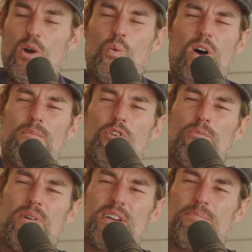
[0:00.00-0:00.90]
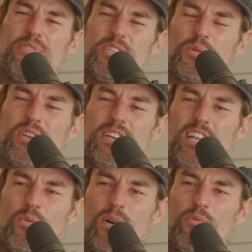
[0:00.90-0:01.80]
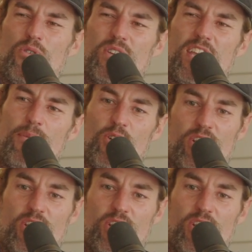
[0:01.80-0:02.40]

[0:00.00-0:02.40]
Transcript: "One more, buddy, please. We got to get one more on camera."